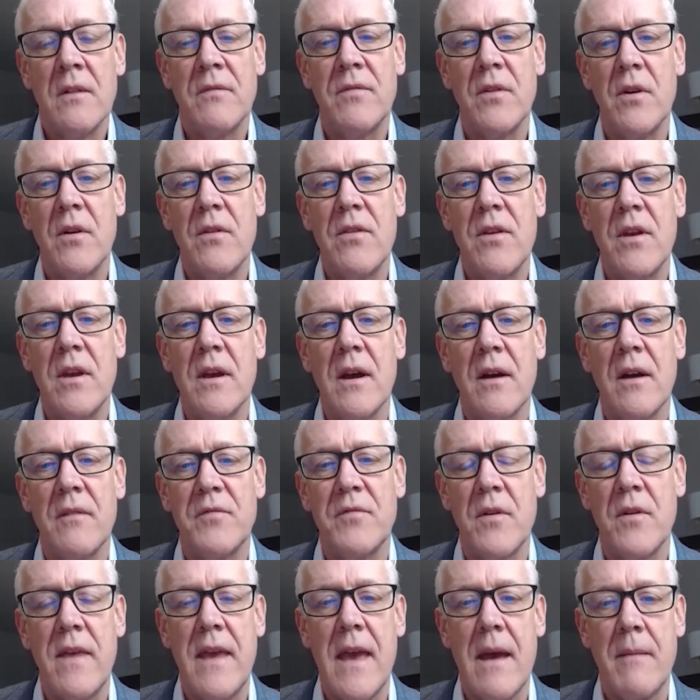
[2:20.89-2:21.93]
for
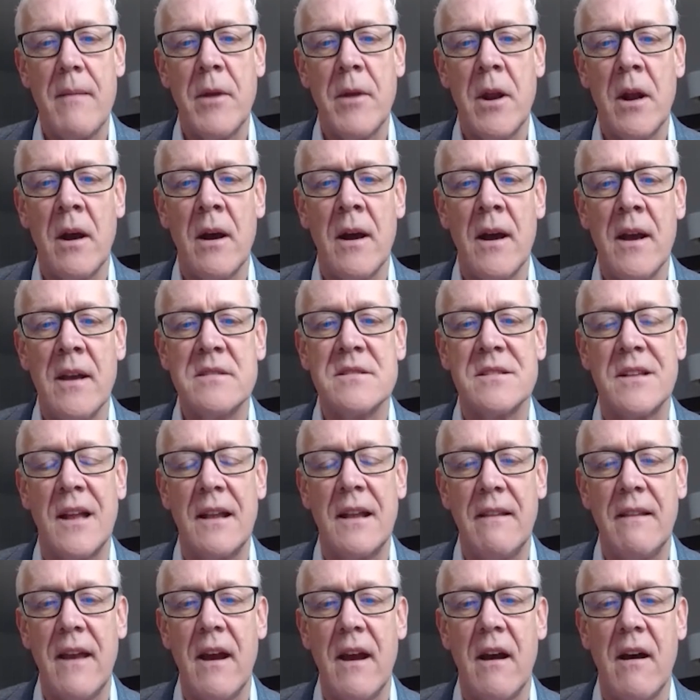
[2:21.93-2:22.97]
the M&I,
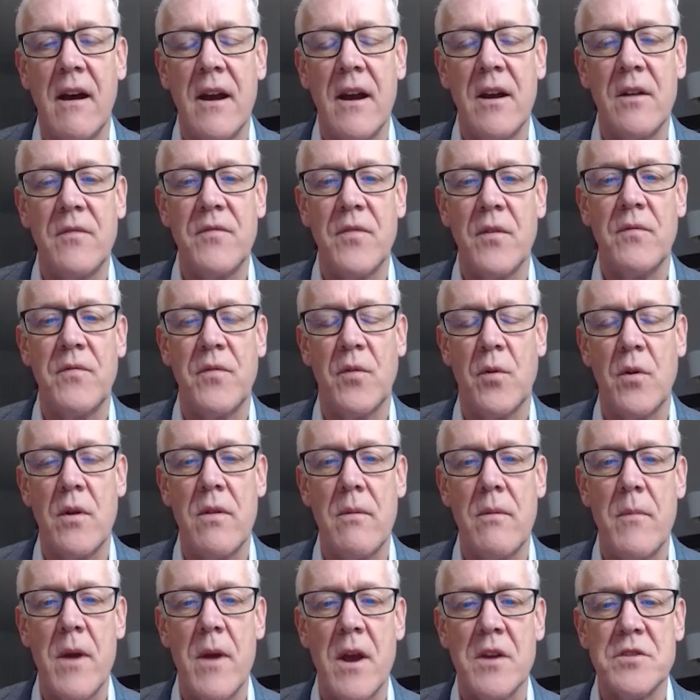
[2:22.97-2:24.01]
slightly higher
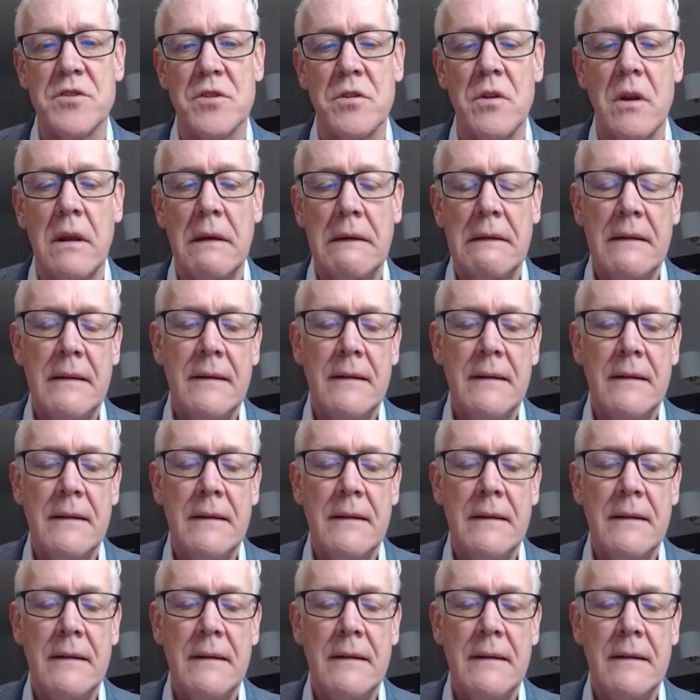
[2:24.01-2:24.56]
for the measured.